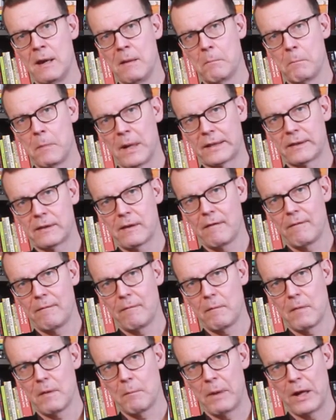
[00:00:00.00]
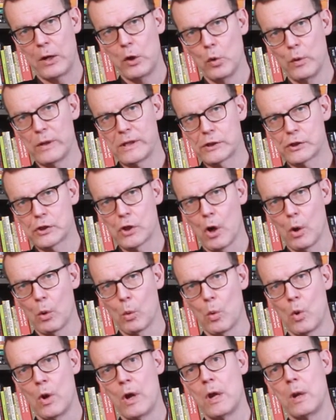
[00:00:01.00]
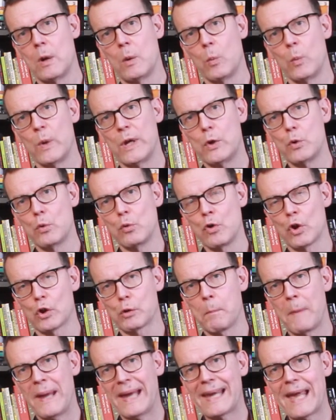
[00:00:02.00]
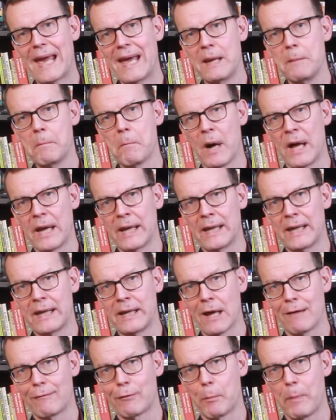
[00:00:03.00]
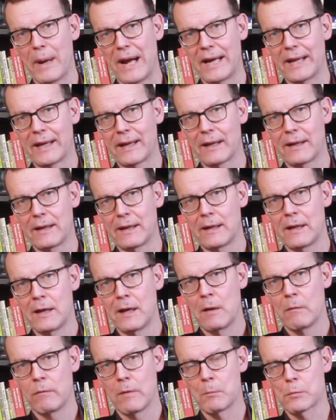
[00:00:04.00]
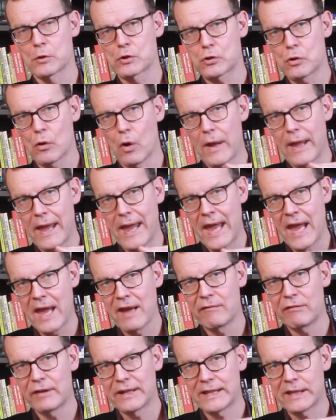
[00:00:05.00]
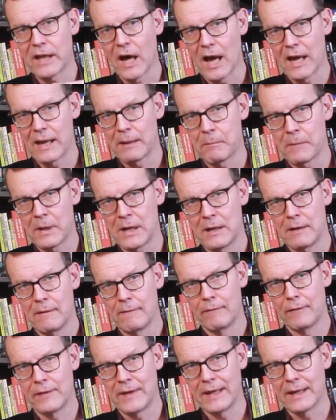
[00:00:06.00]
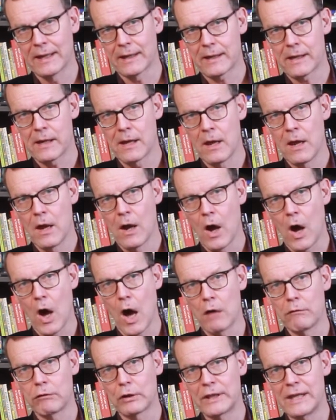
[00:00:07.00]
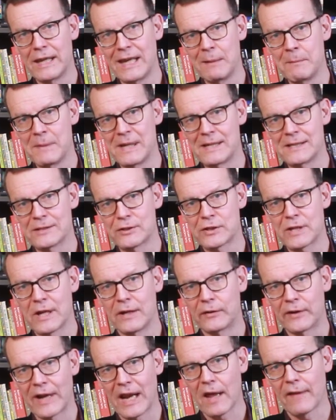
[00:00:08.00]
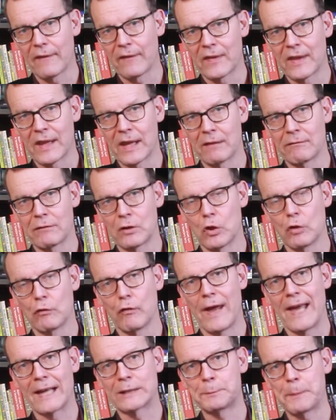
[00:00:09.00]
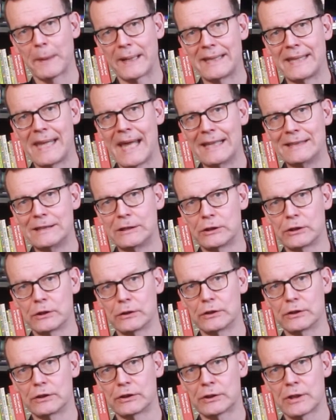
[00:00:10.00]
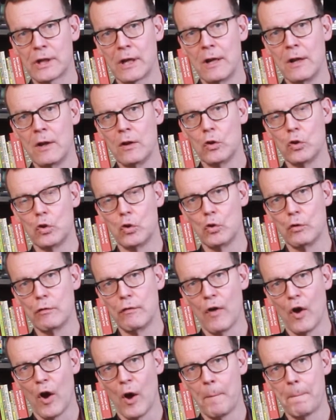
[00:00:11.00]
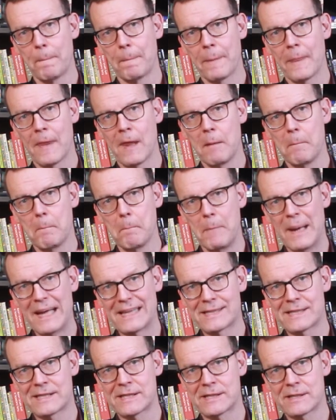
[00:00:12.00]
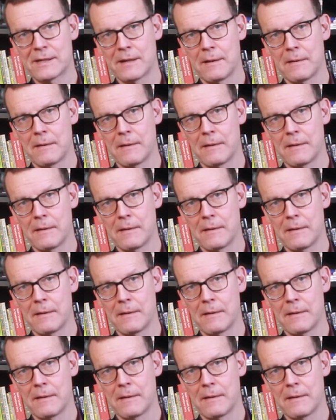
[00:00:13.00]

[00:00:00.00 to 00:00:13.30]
But by doing so, we do not make any money in our betting. We must every time think how the team is relative to the expectations, to the bets,